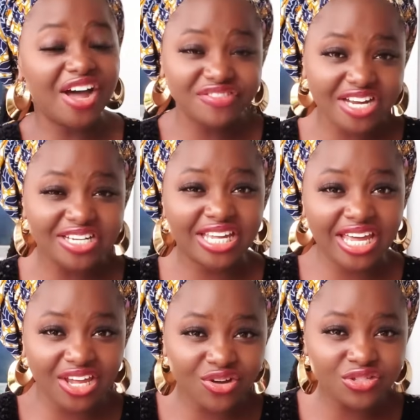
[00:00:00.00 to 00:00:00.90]
After the
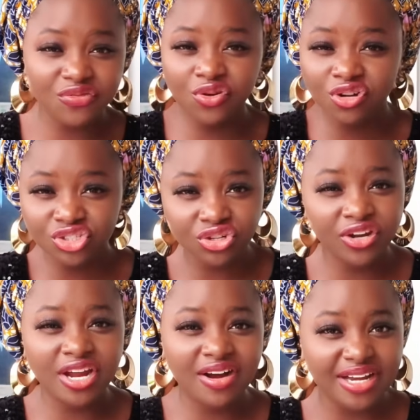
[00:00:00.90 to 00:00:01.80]
chaos of
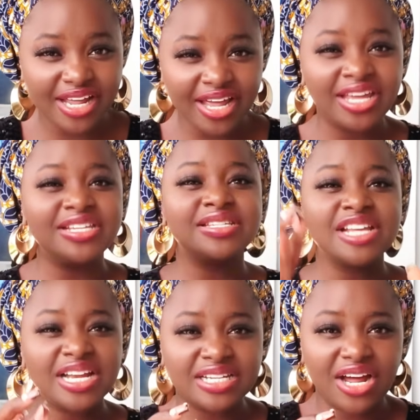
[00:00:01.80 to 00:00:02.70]
gunshot here and there, he
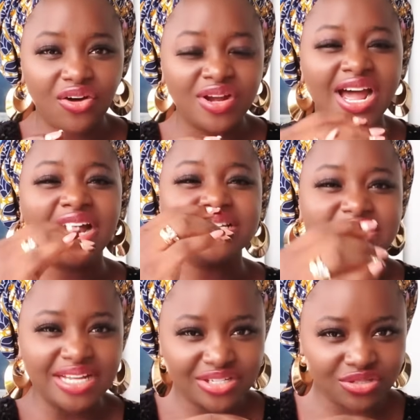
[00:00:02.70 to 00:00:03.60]
sat down and
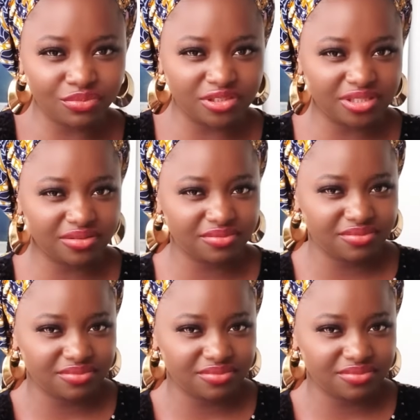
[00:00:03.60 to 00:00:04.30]
said something.